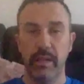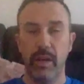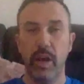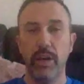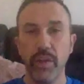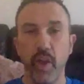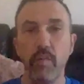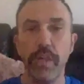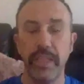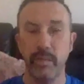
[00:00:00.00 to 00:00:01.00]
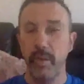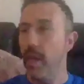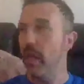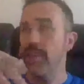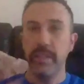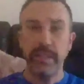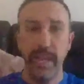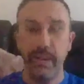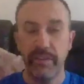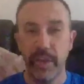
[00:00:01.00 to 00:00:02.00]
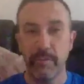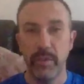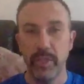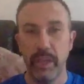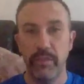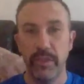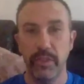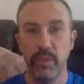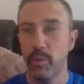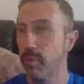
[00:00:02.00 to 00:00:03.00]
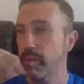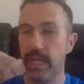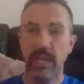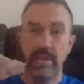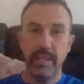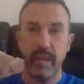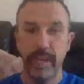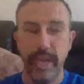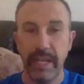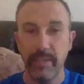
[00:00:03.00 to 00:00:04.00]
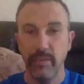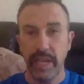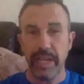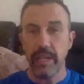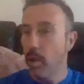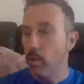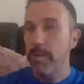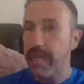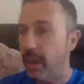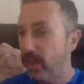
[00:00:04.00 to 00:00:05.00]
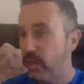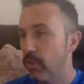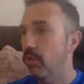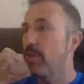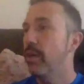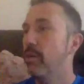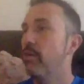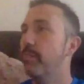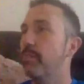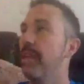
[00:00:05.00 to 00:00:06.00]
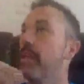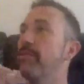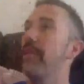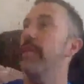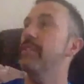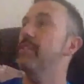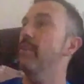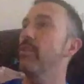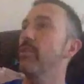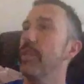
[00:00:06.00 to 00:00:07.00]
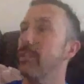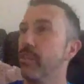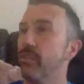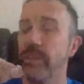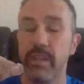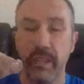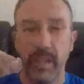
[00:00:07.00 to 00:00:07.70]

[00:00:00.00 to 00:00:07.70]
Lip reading: I know this. And the other day I found myself at a school telling a young lad who's 8, oh, be careful. Oh, careful kids. Don't hurt each other.